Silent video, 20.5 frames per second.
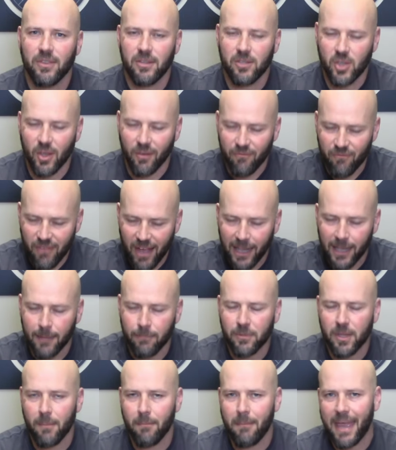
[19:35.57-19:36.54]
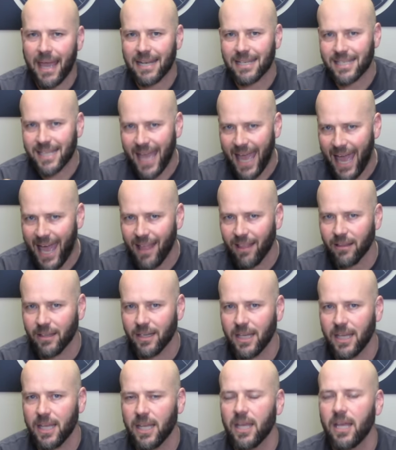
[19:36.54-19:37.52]
develop the
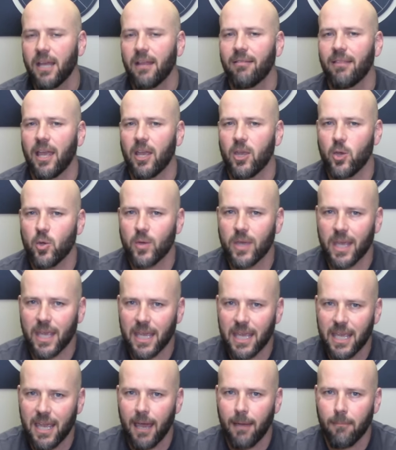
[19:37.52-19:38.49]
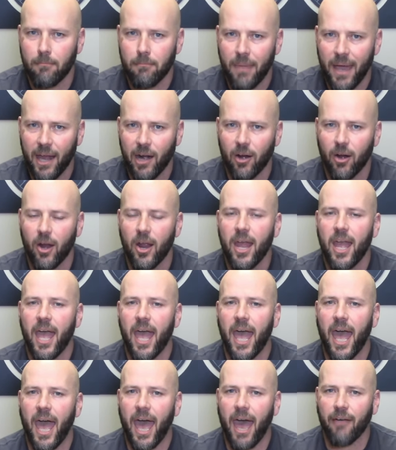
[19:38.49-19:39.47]
mentality that you can get better
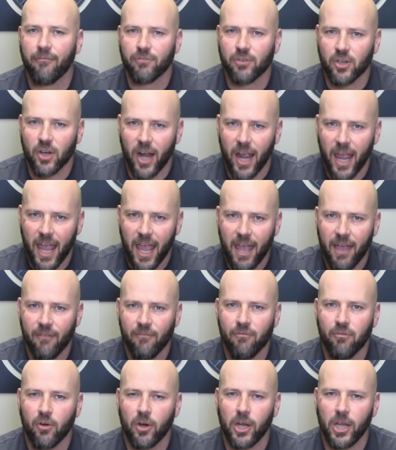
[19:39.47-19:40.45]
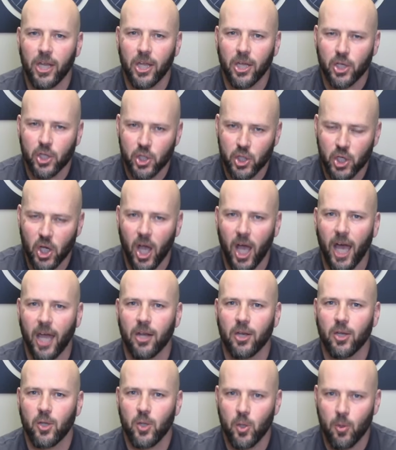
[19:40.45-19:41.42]
after every
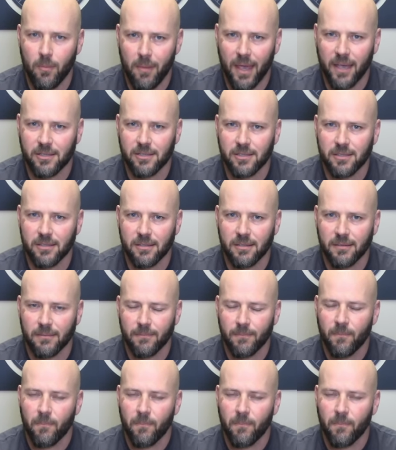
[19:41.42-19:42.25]
shot you miss.